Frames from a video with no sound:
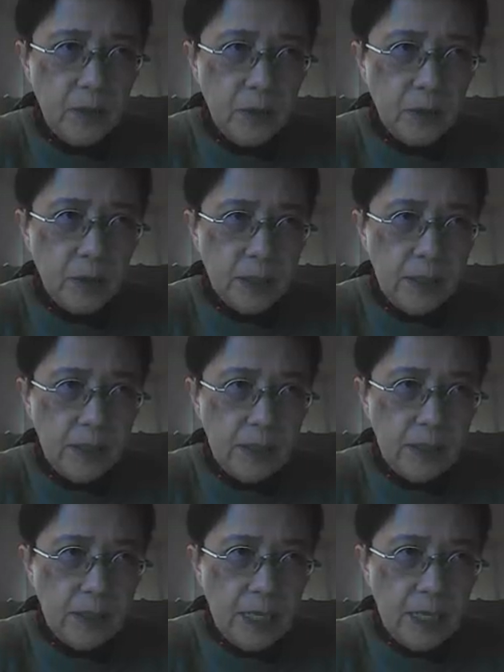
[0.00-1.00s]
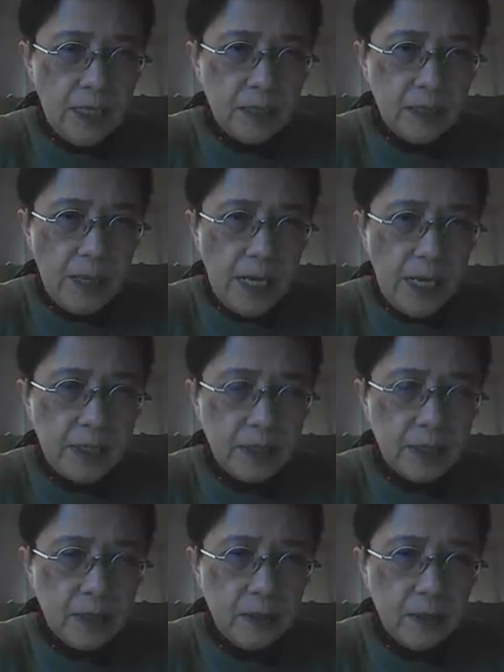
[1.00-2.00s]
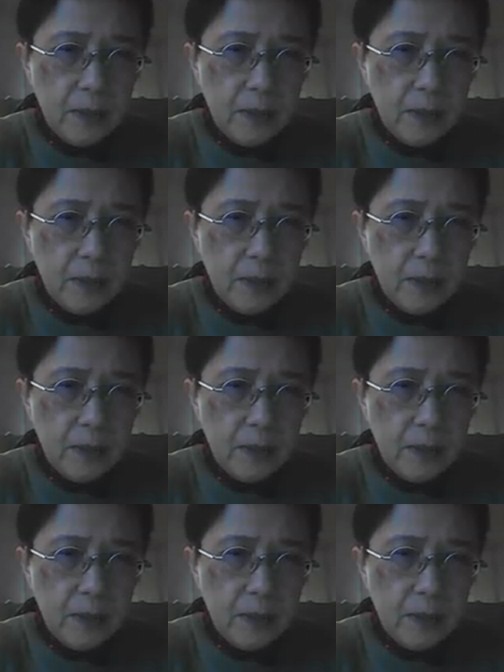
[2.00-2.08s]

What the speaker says: You left click the paste.